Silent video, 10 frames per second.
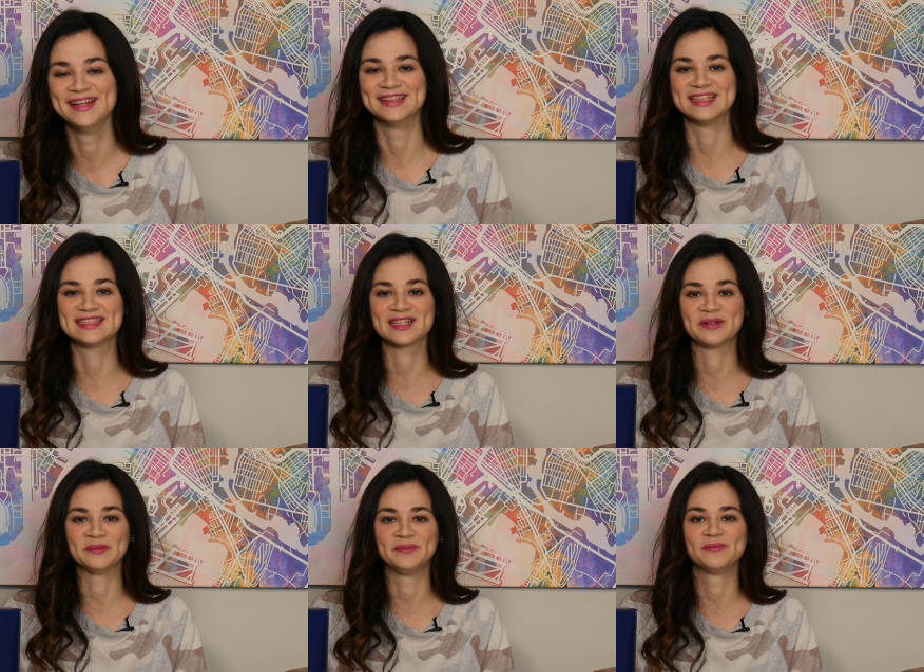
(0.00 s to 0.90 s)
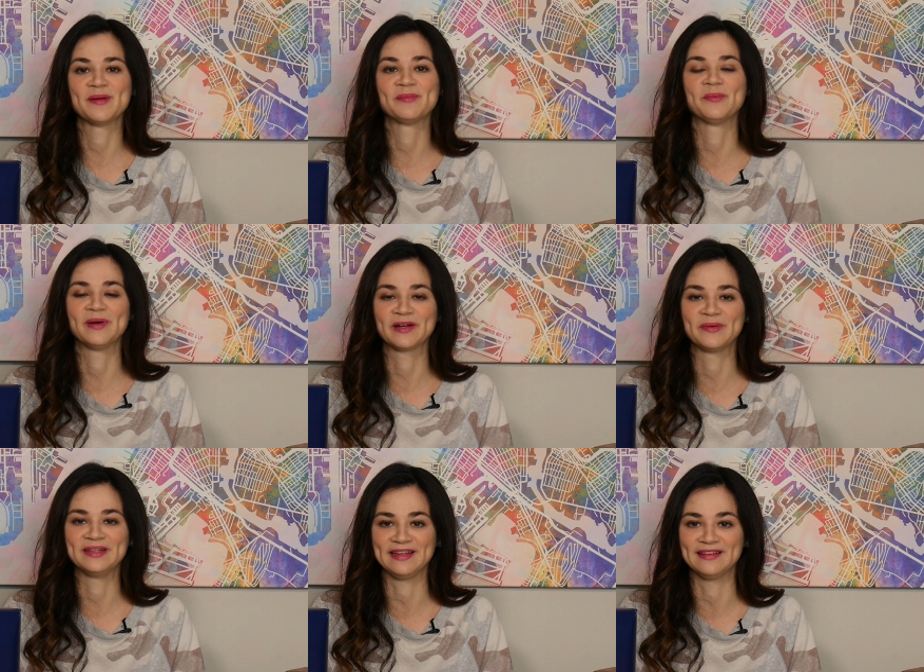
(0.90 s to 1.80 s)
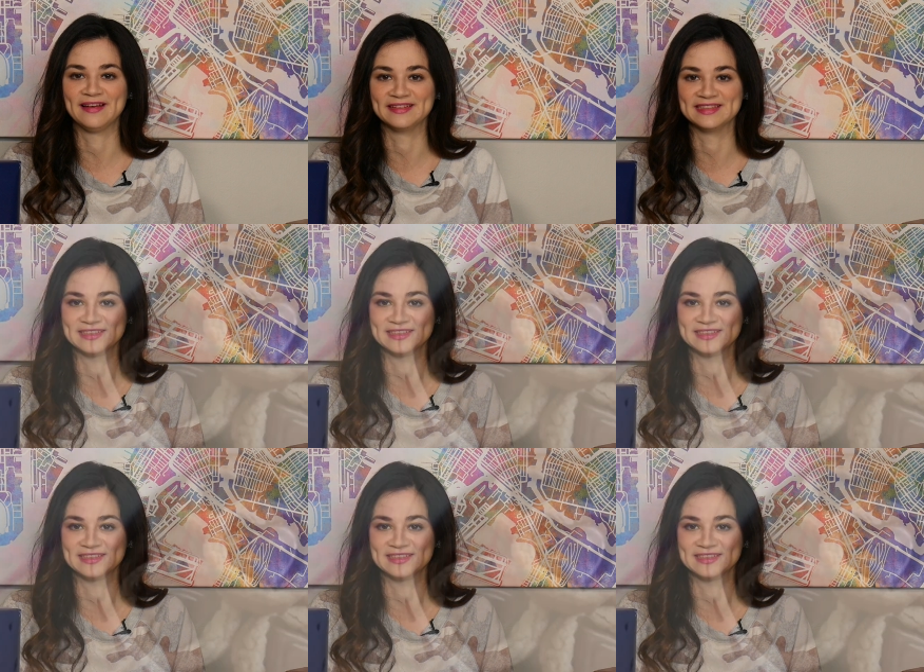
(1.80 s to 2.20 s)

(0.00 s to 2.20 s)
let's remember what Queen Leilani's